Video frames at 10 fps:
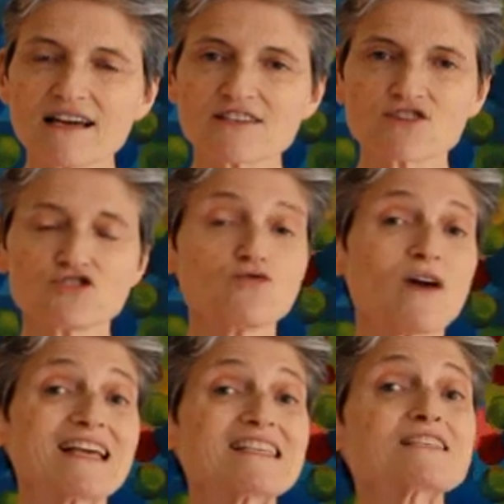light on
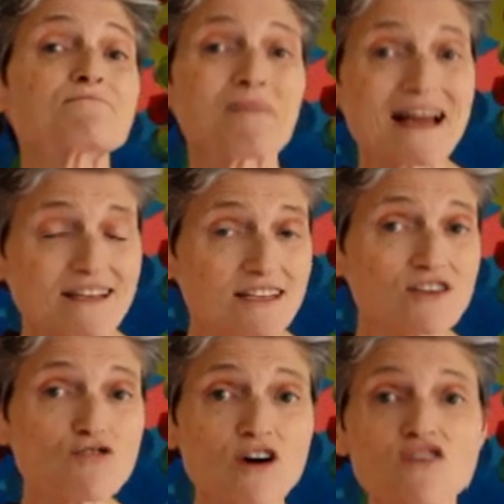you,
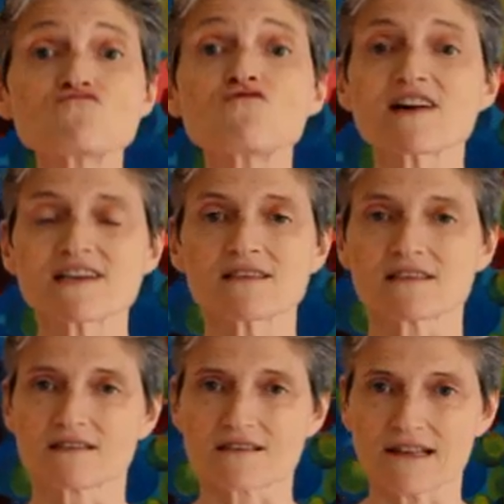expanding your
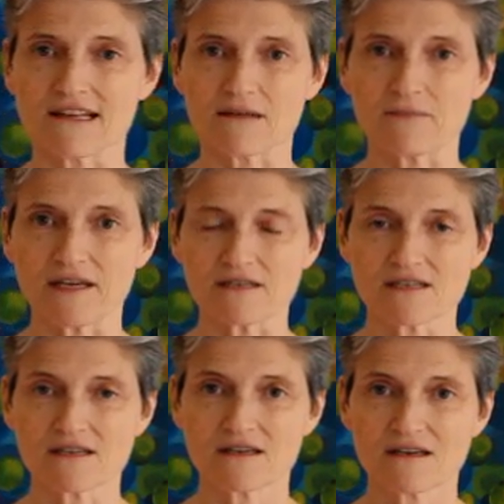horizons a little
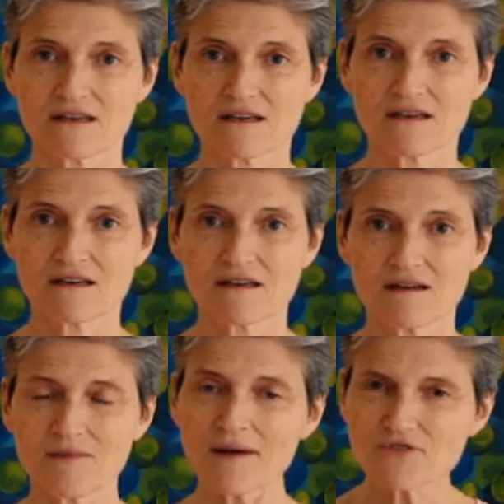bit.
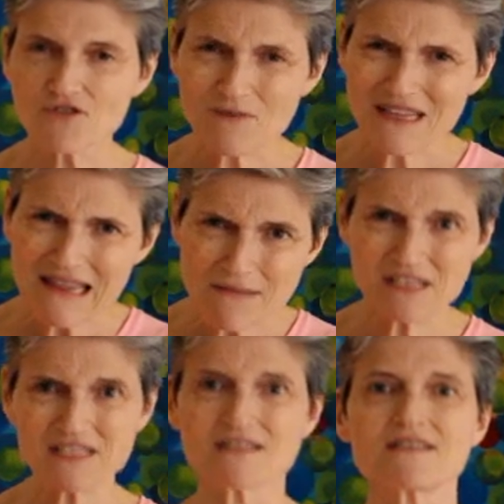Perhaps you've been
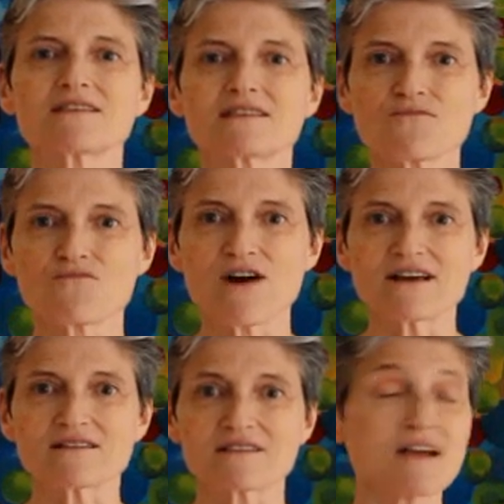limited in some
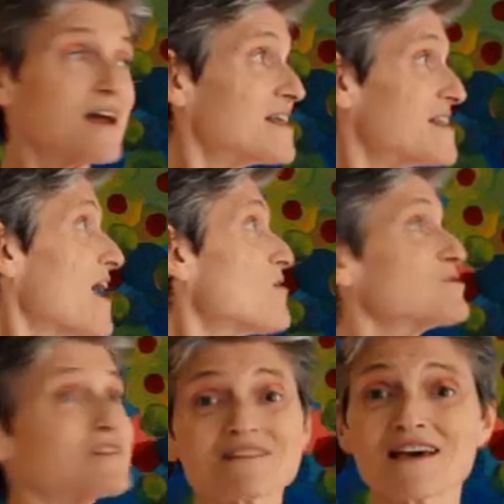ways.
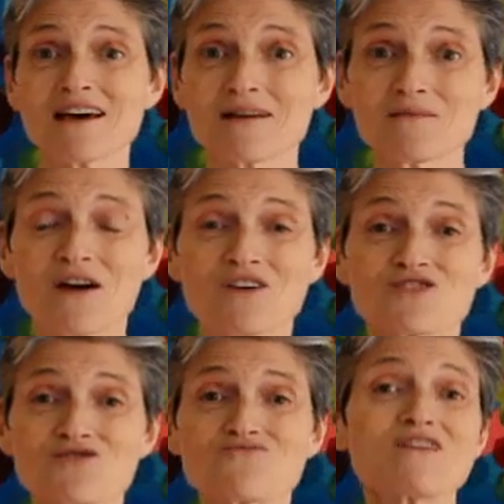Now's the time
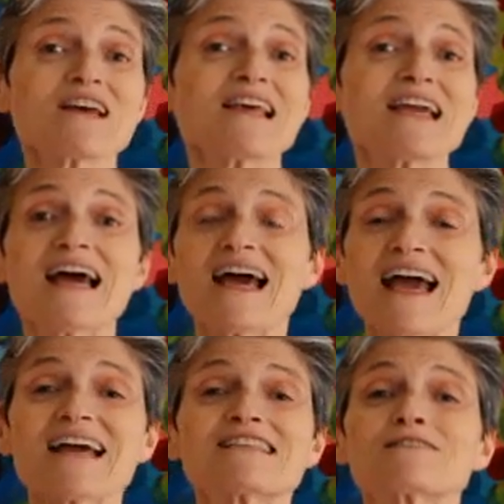to really
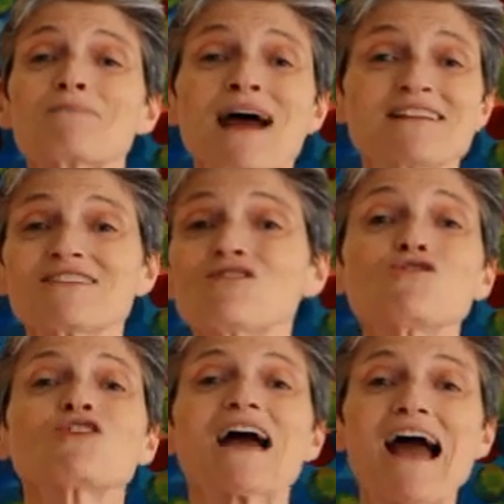expand and
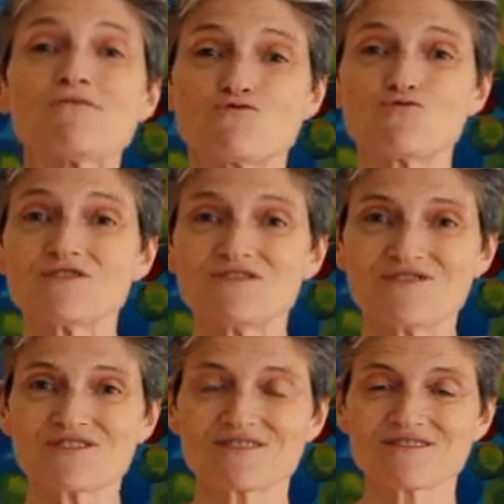look
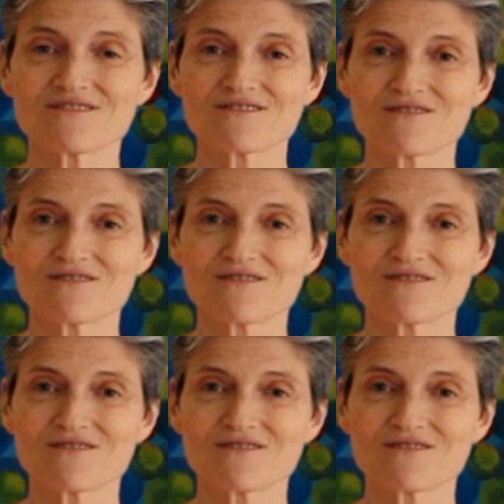outwards